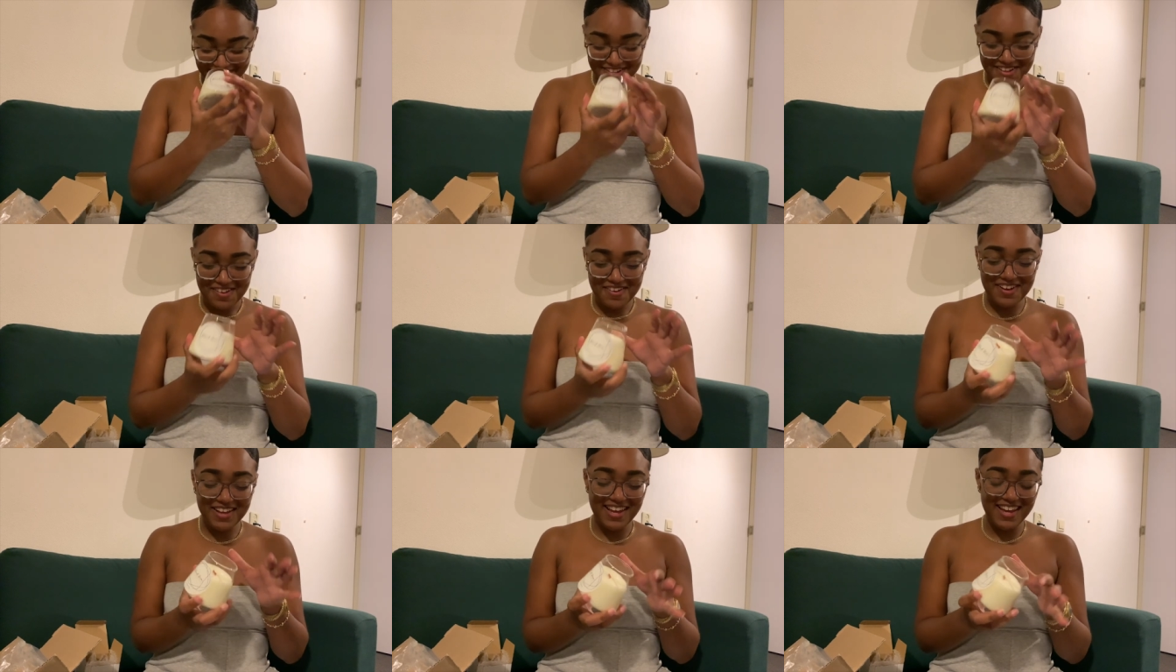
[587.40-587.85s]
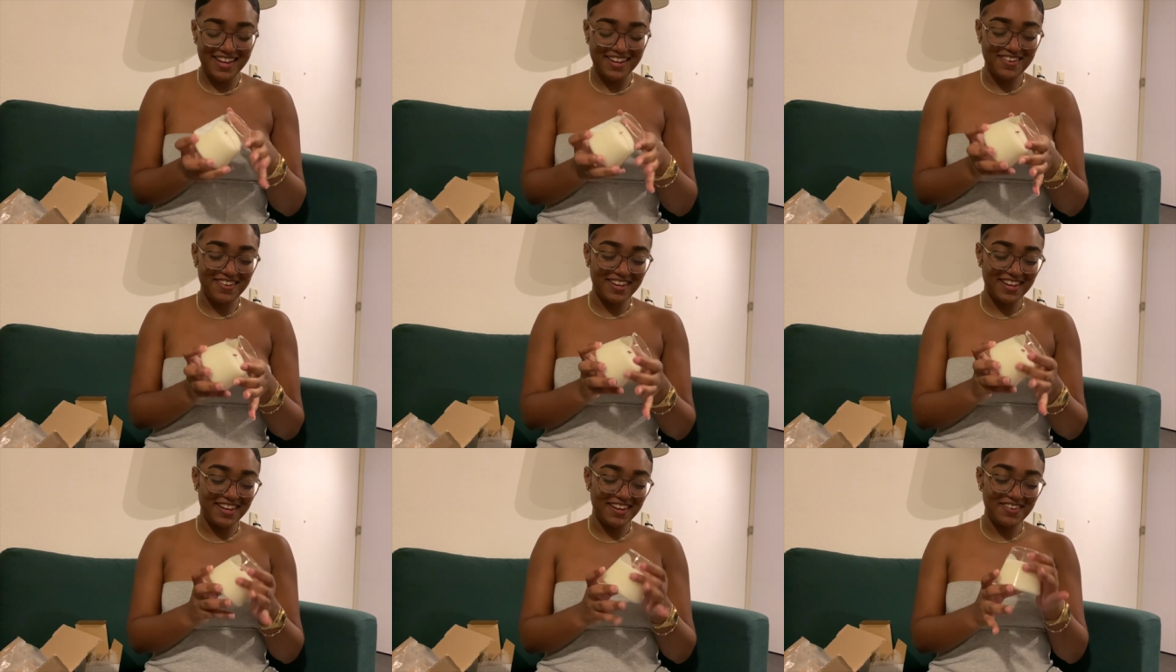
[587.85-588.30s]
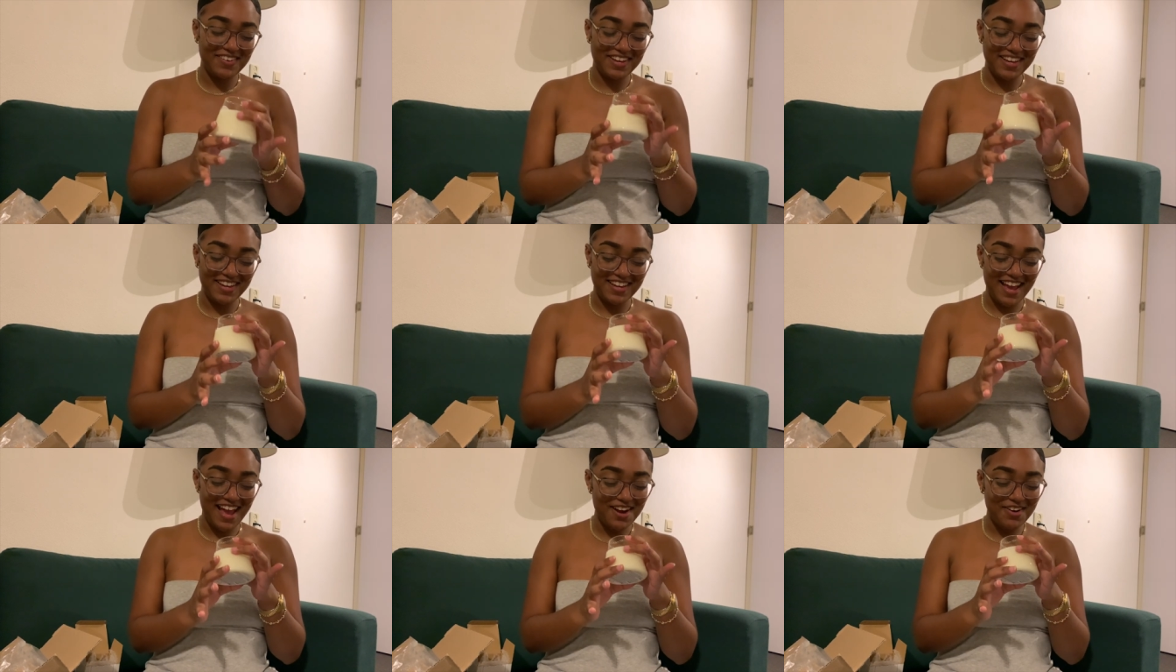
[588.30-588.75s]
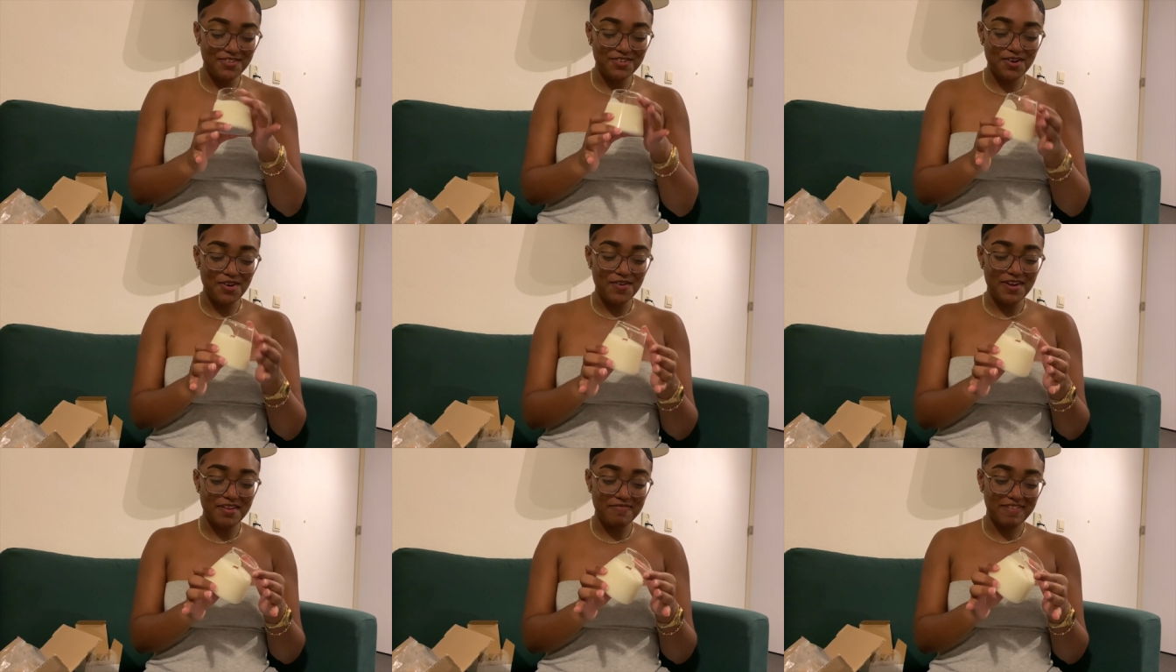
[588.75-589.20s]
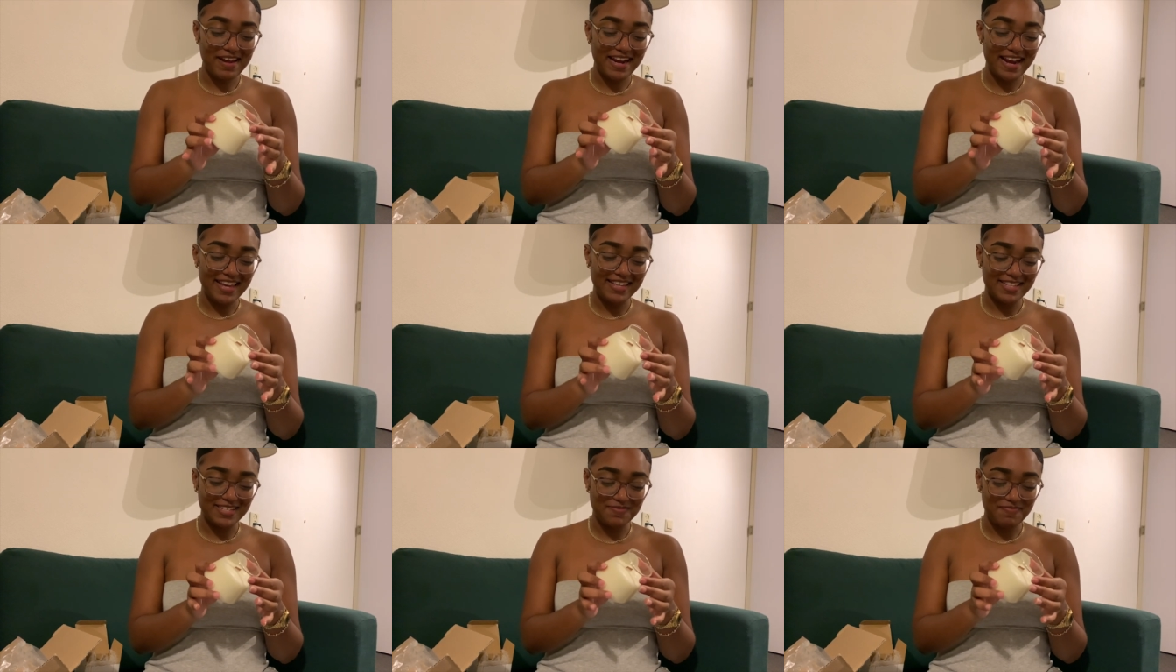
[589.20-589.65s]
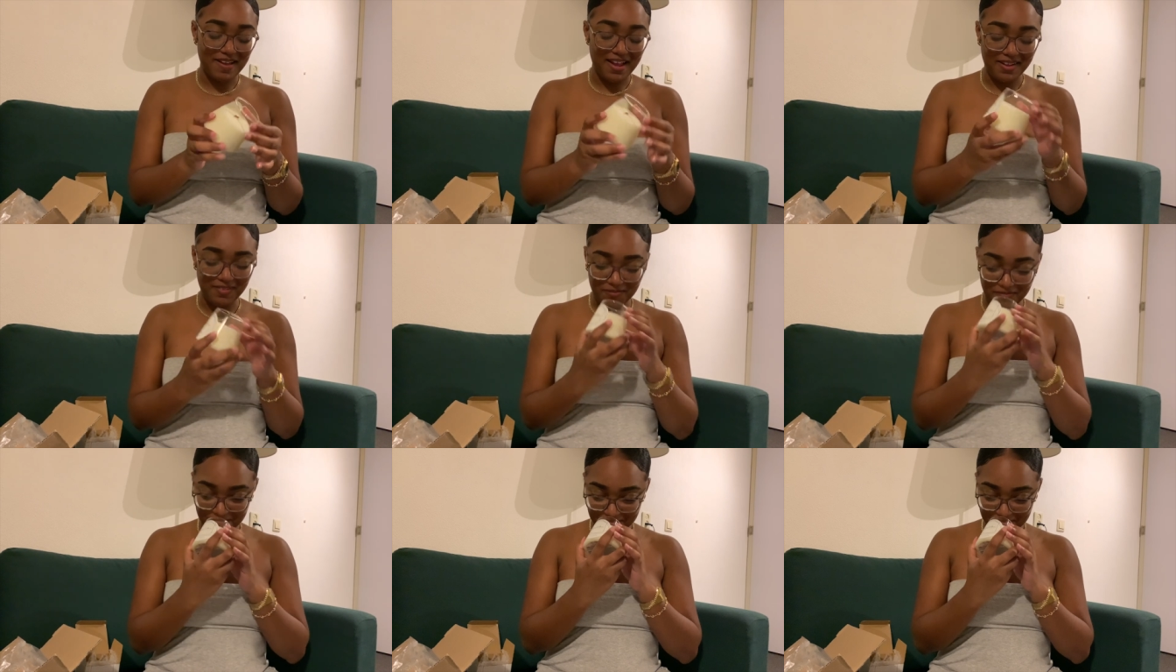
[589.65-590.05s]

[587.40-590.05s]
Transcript: Okay, okay, okay. I don't know if I like the smell.